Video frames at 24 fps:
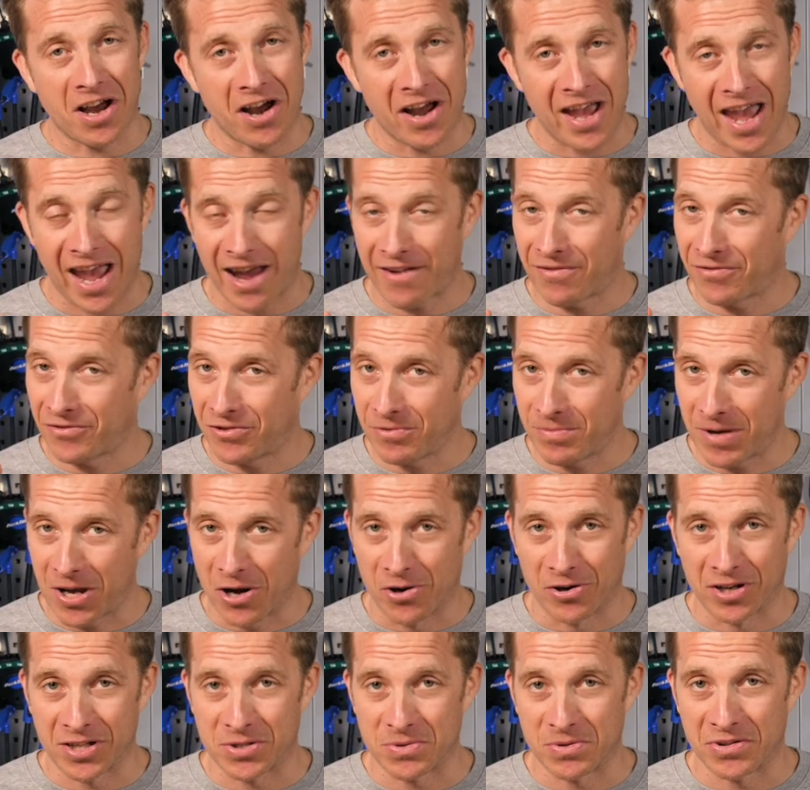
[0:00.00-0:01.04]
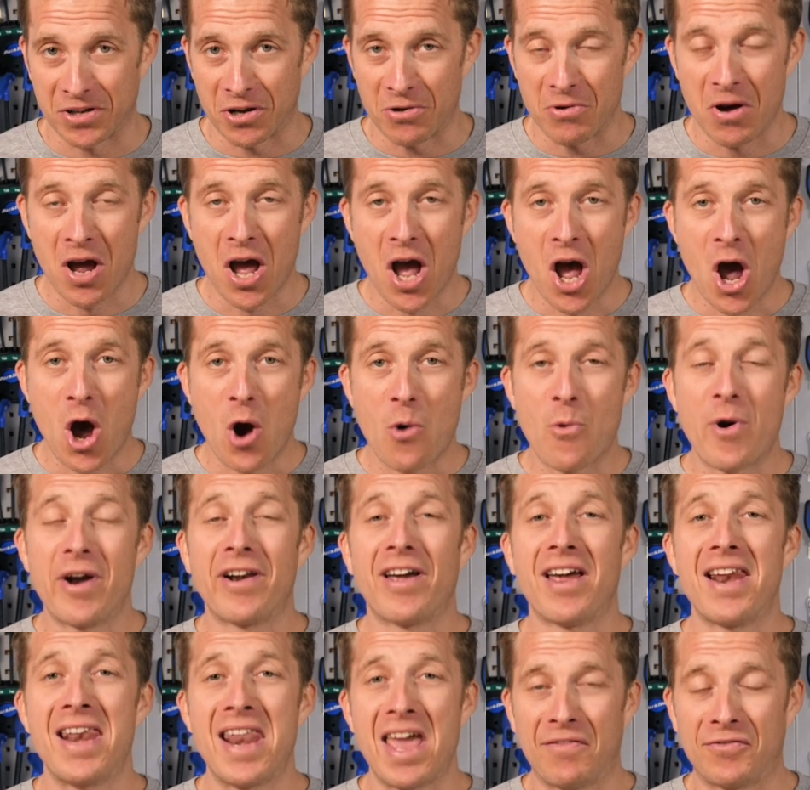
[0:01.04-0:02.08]
I have to be honest with you, when
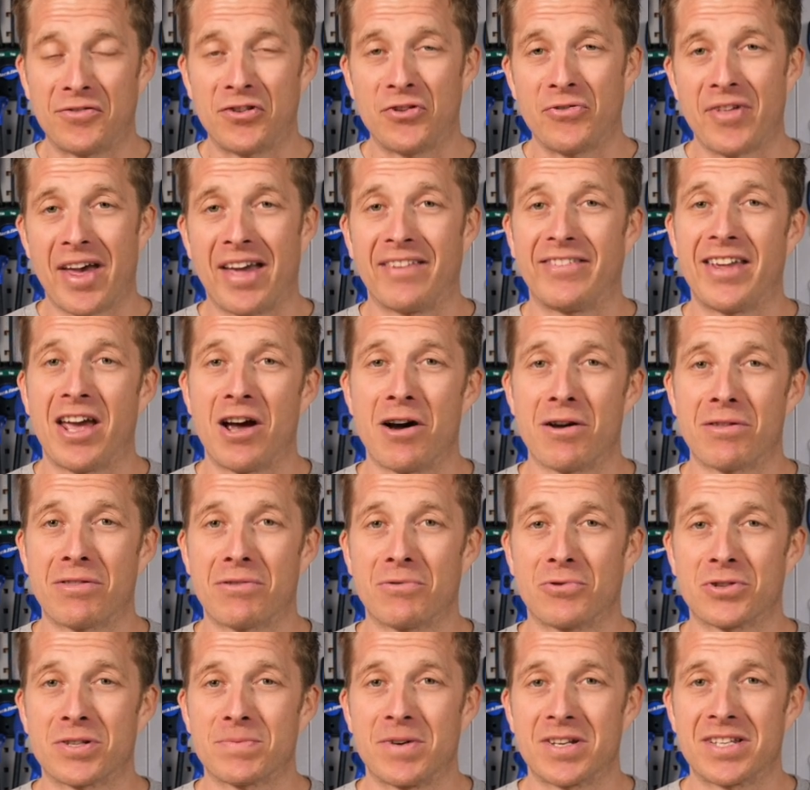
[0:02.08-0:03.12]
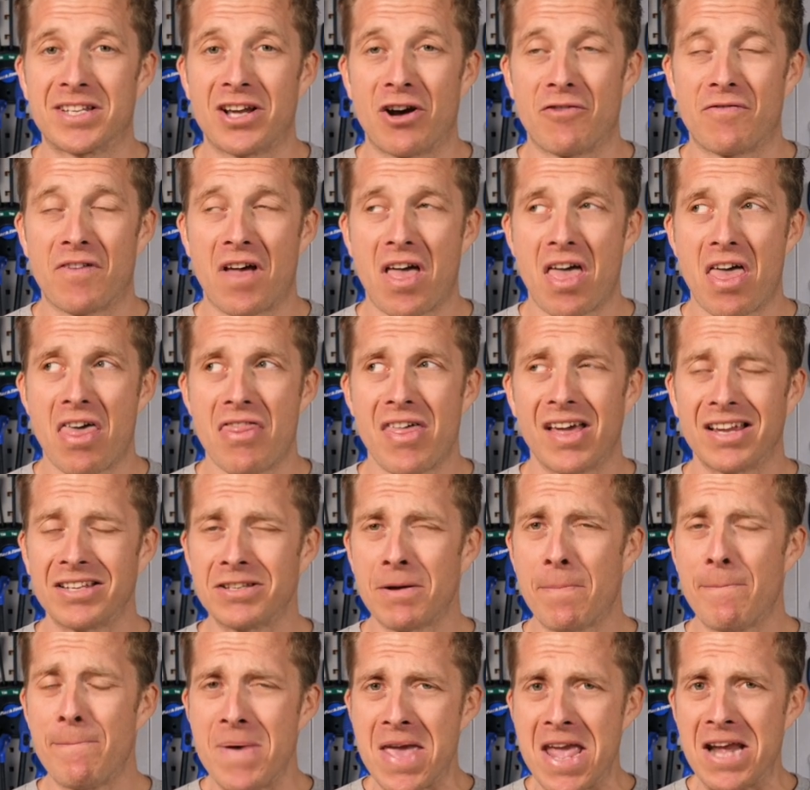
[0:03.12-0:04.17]
I left you that day, I thought to myself, that's
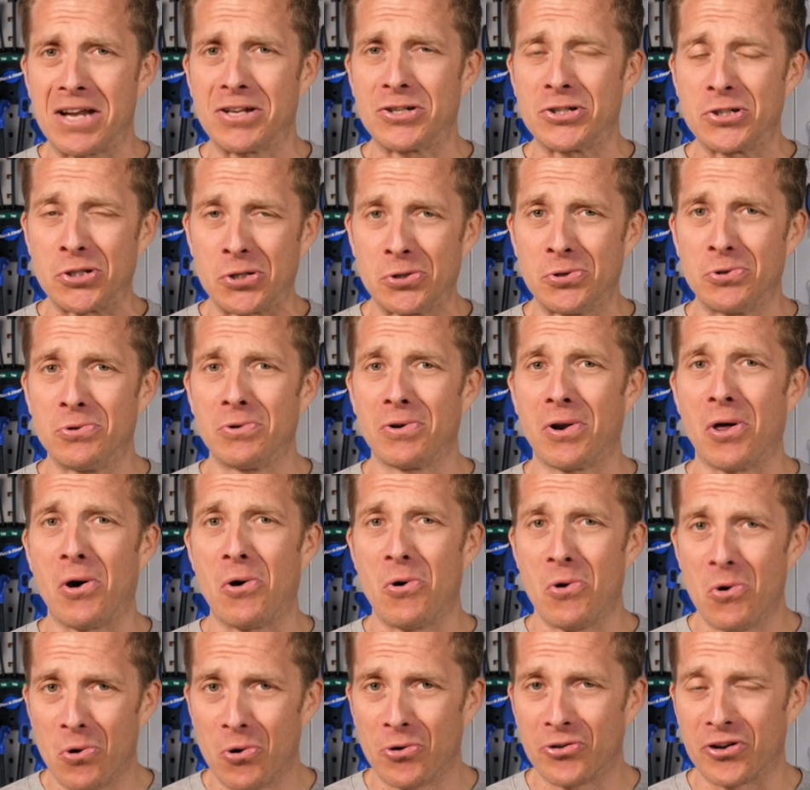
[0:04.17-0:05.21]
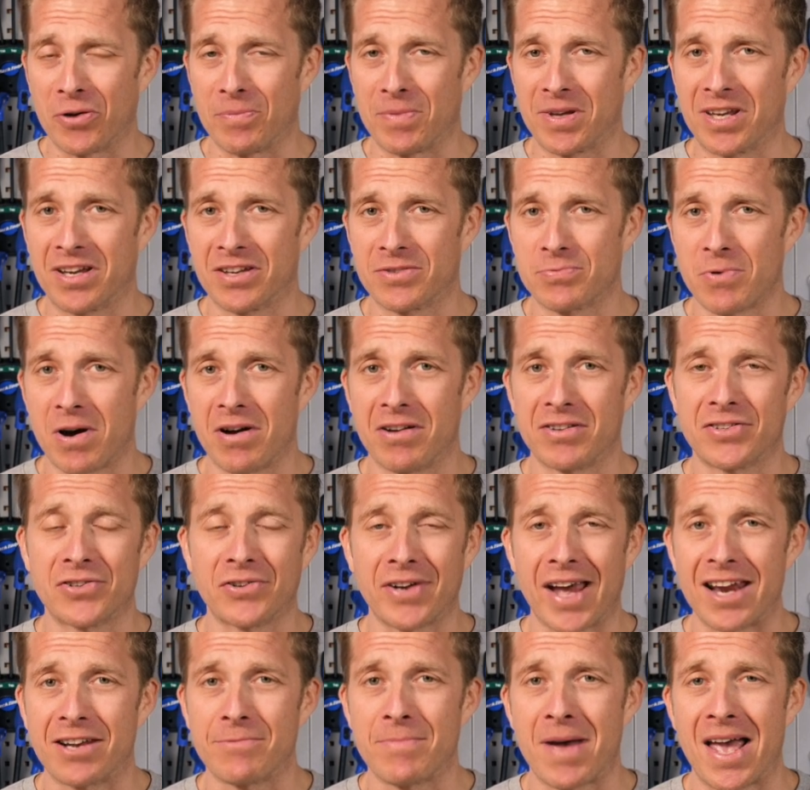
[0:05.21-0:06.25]
a big, tall order because, well, it
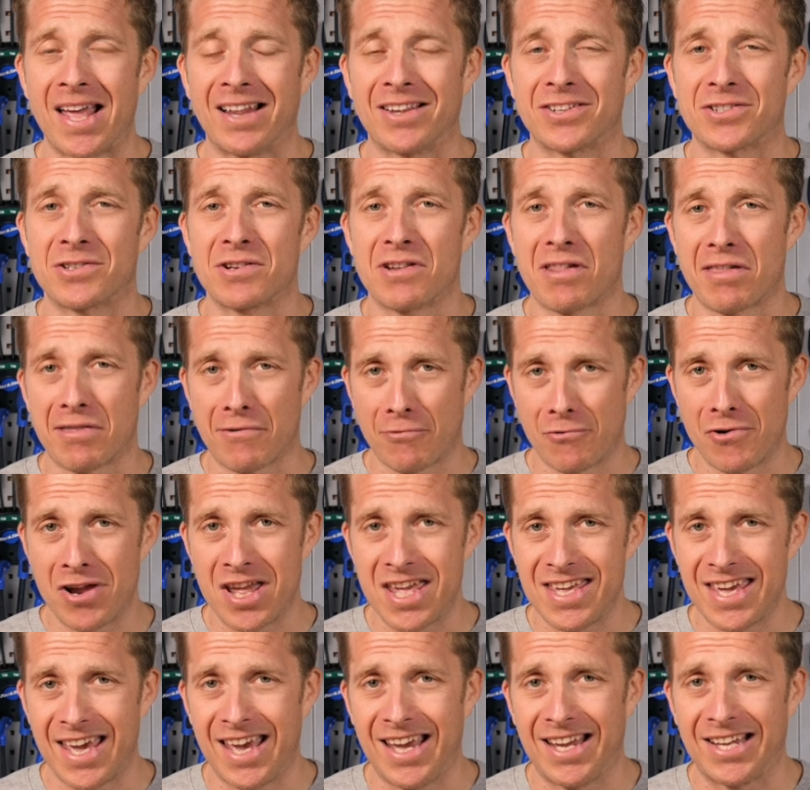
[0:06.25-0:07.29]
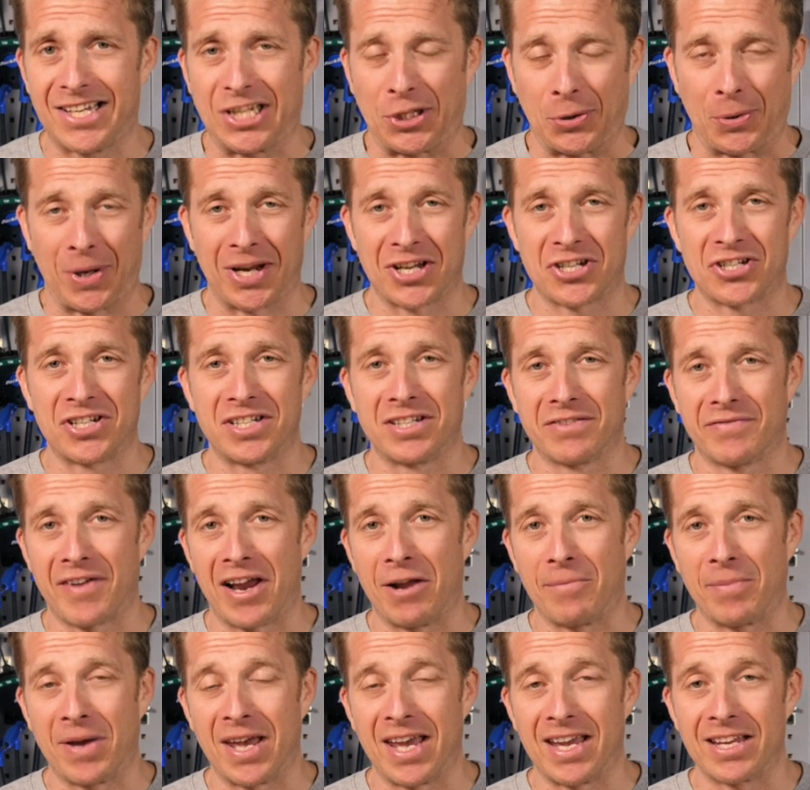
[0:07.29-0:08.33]
took Adam Hansen three years to actually
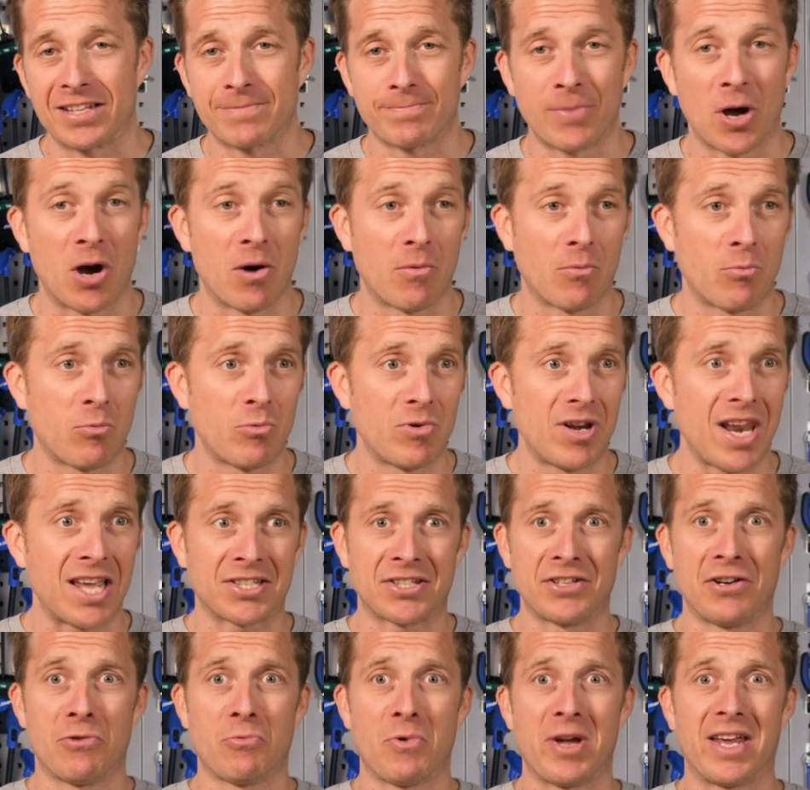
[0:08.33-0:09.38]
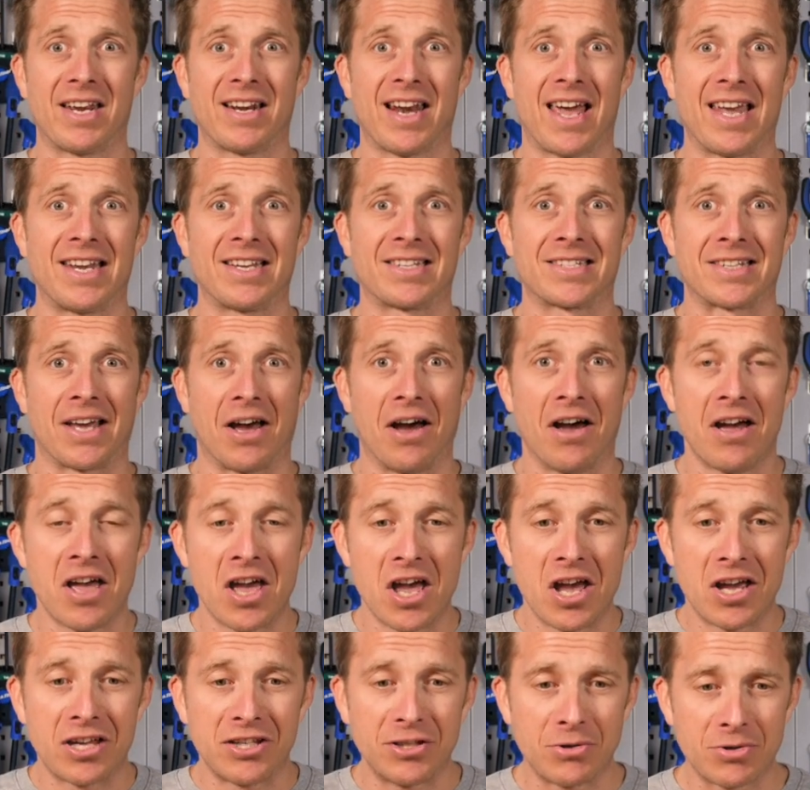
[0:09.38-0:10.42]
develop his, but less than a week later,
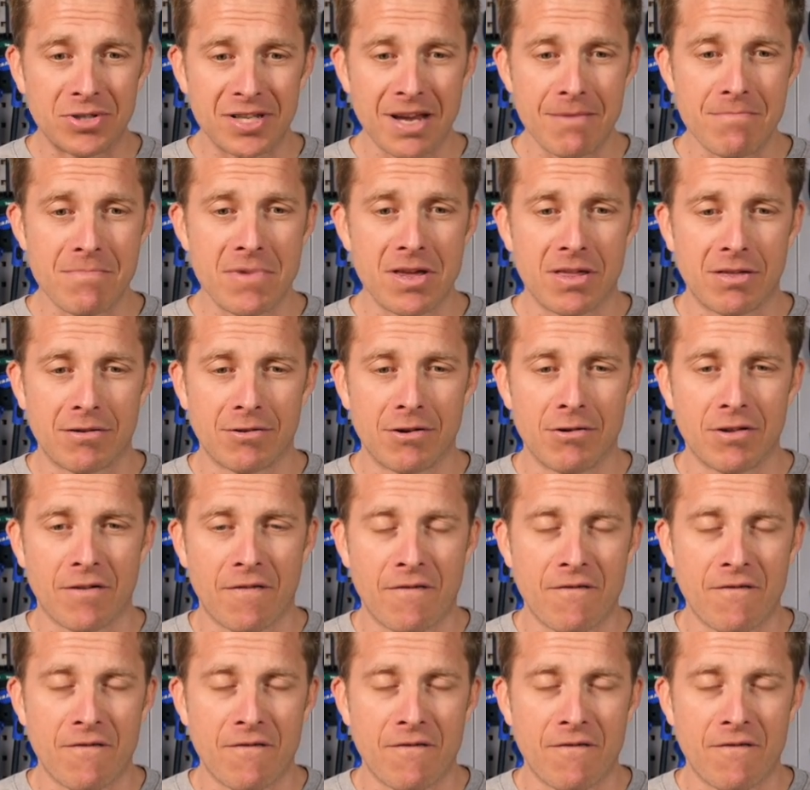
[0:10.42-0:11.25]
you sent me through the